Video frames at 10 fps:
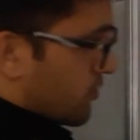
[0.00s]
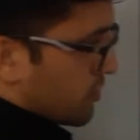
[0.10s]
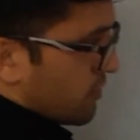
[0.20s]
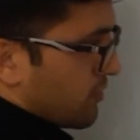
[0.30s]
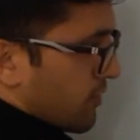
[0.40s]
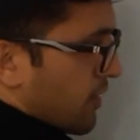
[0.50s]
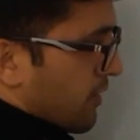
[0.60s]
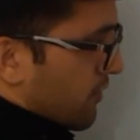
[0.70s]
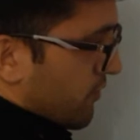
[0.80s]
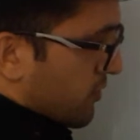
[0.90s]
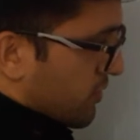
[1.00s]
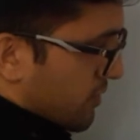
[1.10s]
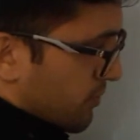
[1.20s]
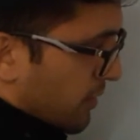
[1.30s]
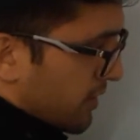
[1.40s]
should forget
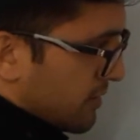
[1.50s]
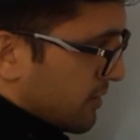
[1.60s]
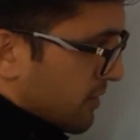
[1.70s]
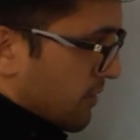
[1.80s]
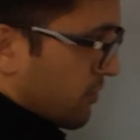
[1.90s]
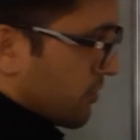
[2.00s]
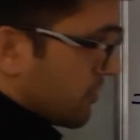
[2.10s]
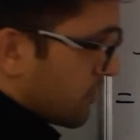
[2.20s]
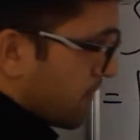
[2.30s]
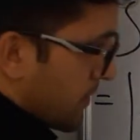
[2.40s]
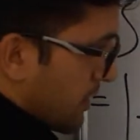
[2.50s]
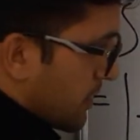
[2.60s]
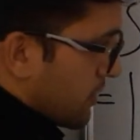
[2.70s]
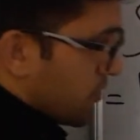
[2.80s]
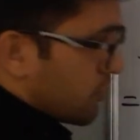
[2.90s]
the minus here, because
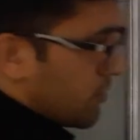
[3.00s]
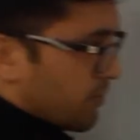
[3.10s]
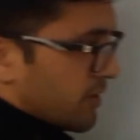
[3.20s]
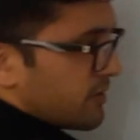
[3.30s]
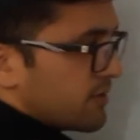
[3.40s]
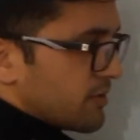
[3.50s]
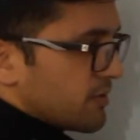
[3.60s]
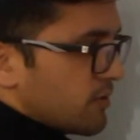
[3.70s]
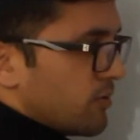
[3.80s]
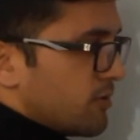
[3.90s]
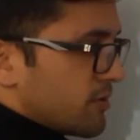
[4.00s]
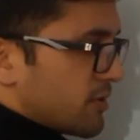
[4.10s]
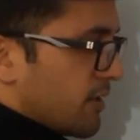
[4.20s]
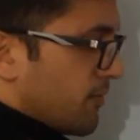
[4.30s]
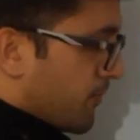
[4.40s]
it should be written all the
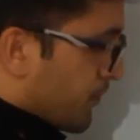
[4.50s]
time.